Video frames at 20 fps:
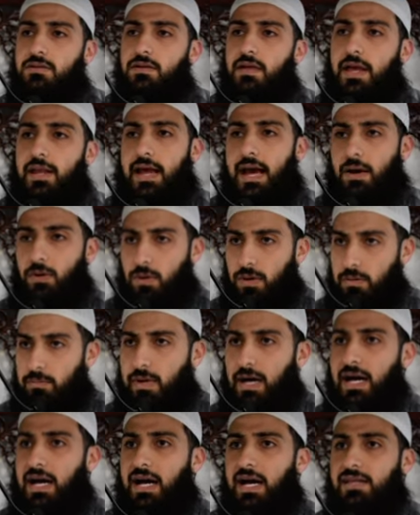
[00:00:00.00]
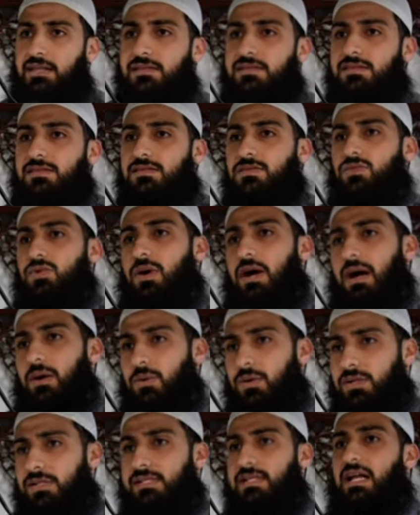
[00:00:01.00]
in our minds, to
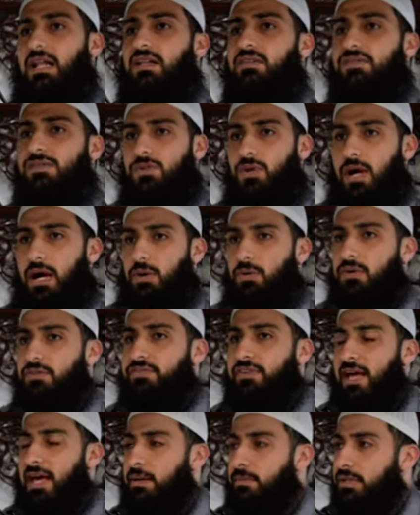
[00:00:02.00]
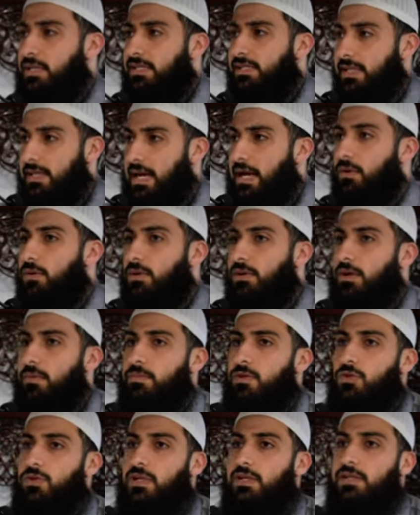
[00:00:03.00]
ourselves, to our families, and our
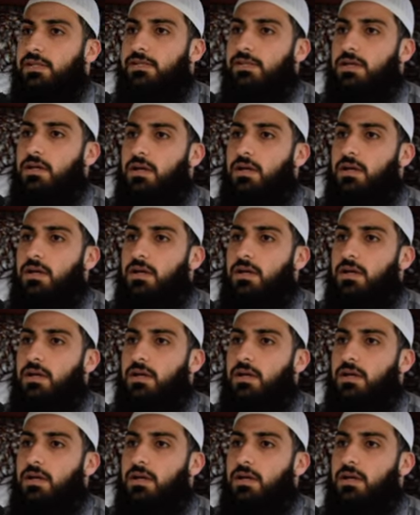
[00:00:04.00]
communities.